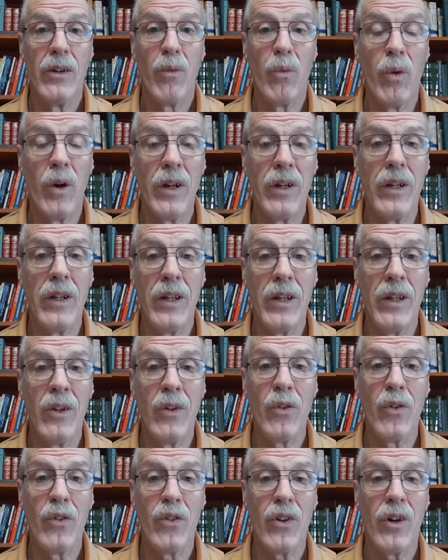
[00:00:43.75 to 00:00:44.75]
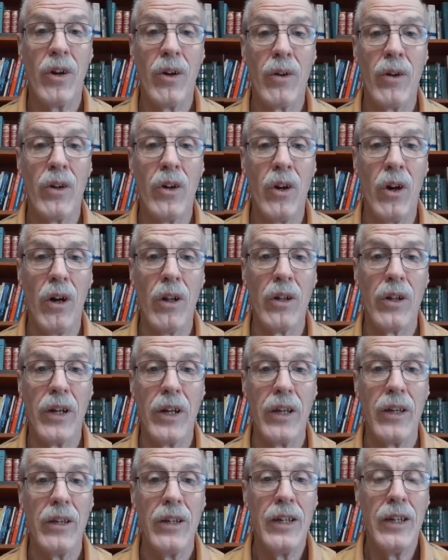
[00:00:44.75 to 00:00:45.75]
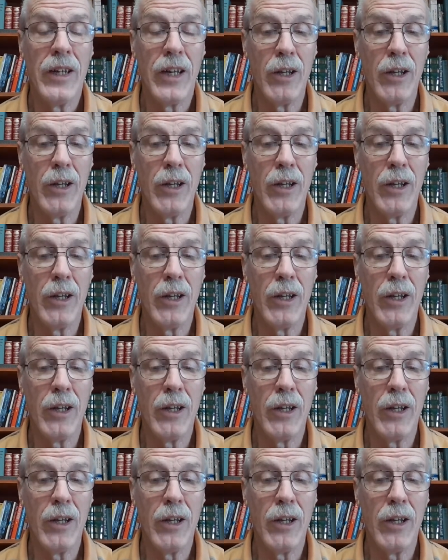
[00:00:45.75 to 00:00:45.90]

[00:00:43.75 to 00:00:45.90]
what is our calling,